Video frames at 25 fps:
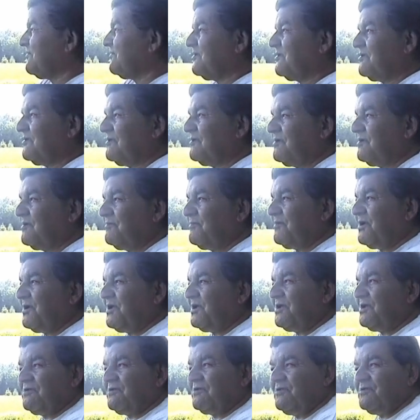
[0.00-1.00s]
to my
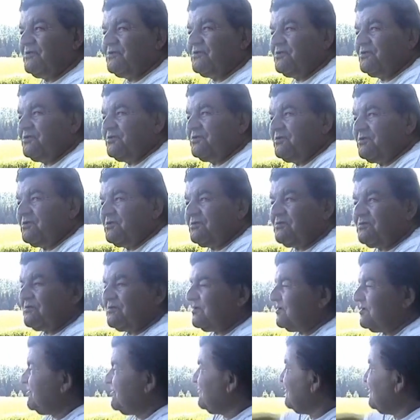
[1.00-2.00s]
Aunt Lizzie, and
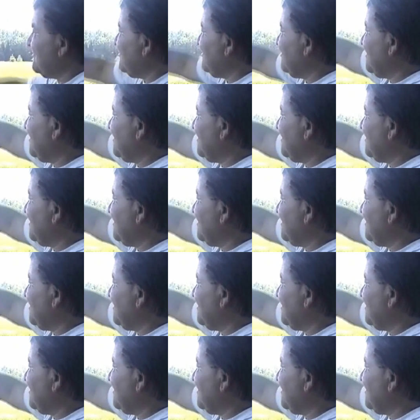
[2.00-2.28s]
the other old